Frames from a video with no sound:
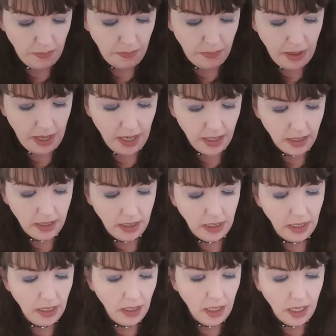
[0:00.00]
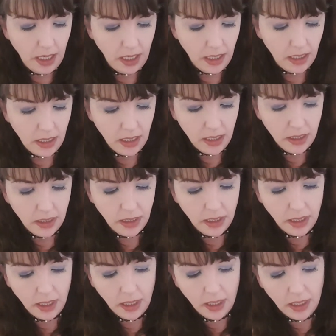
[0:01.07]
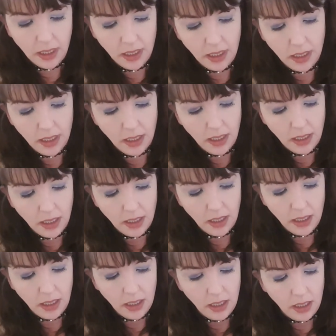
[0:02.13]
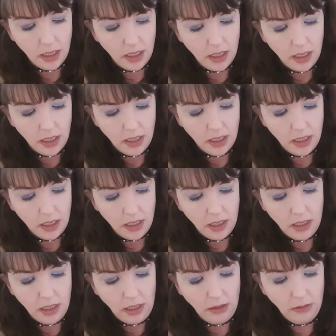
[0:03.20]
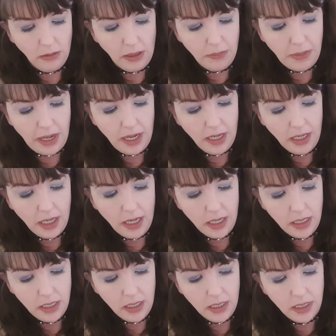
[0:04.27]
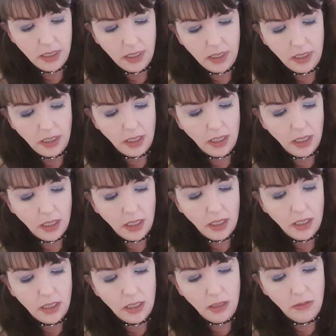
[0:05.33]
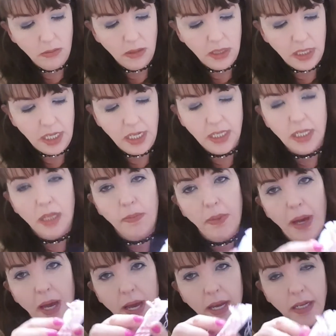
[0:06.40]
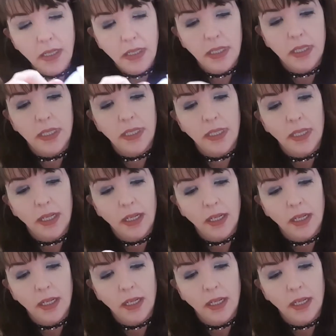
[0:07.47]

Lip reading: panty liners. I think we got panty liners. No, these are the pads,